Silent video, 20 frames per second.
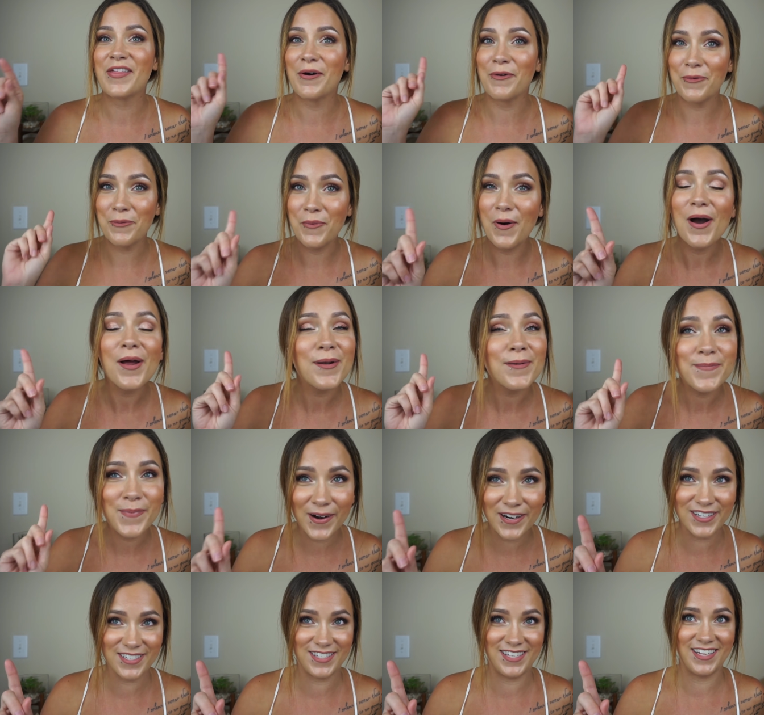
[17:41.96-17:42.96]
the one
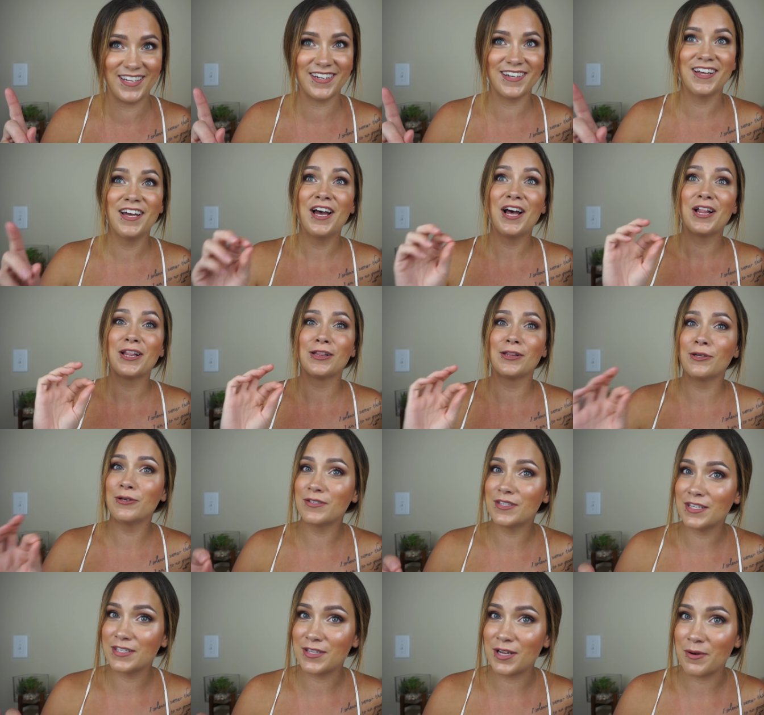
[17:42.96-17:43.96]
person
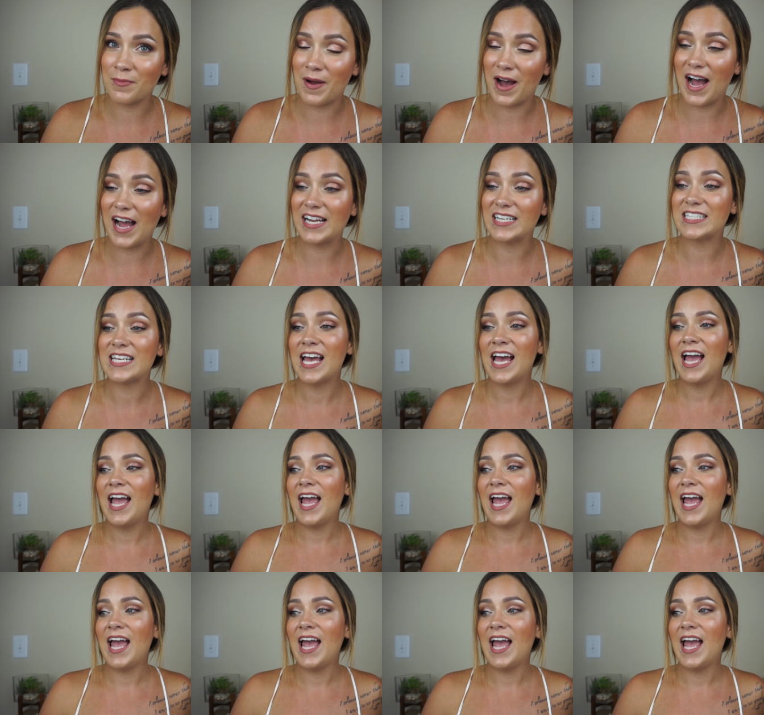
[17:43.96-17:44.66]
loses their mind